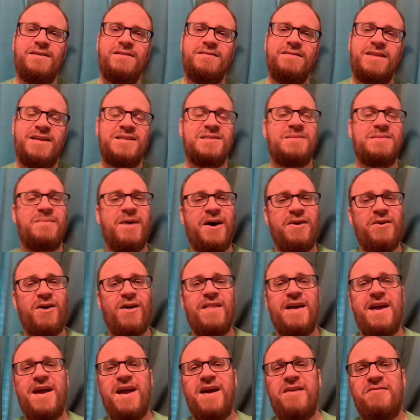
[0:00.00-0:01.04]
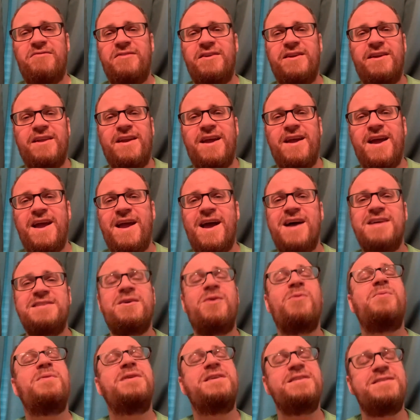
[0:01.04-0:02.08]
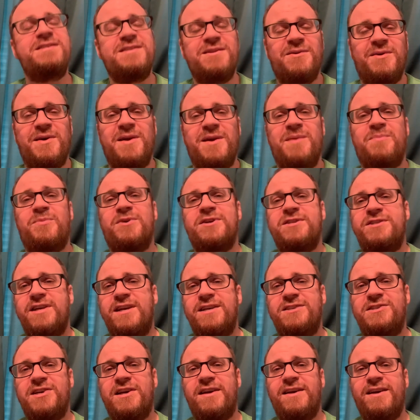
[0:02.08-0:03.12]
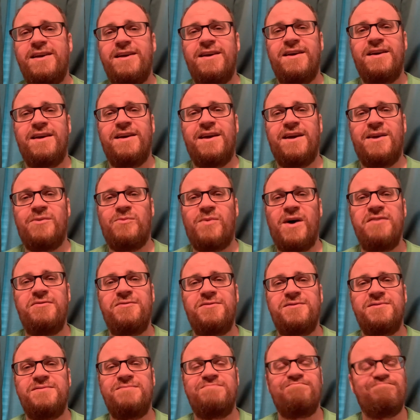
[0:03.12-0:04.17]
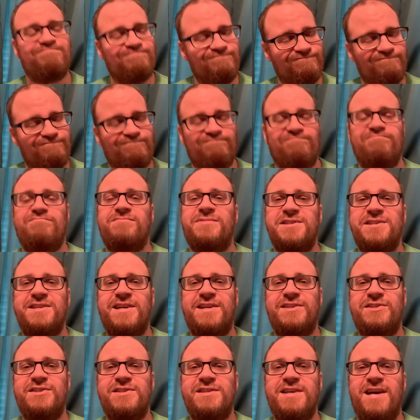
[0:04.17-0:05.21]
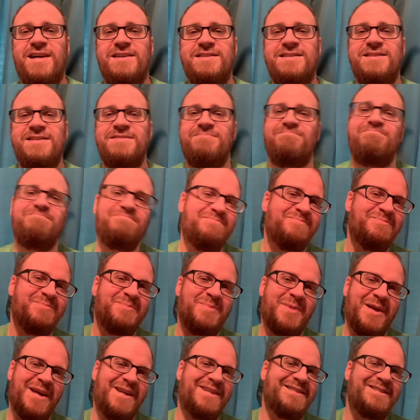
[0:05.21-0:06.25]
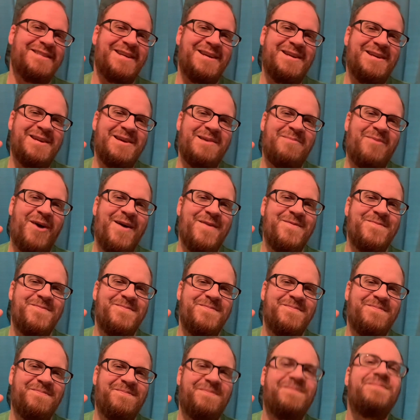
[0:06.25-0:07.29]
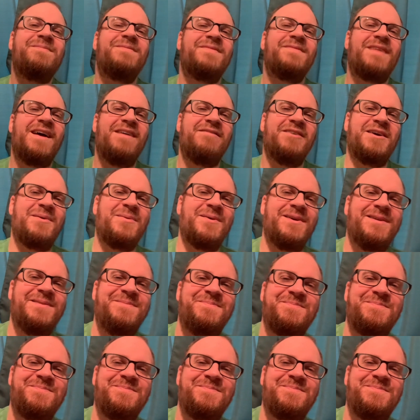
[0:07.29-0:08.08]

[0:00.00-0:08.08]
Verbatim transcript: That is about all I have for you today. As always, no, I appreciate you. And wife, appreciate you tons. Plan on seeing you tomorrow. Have a good one.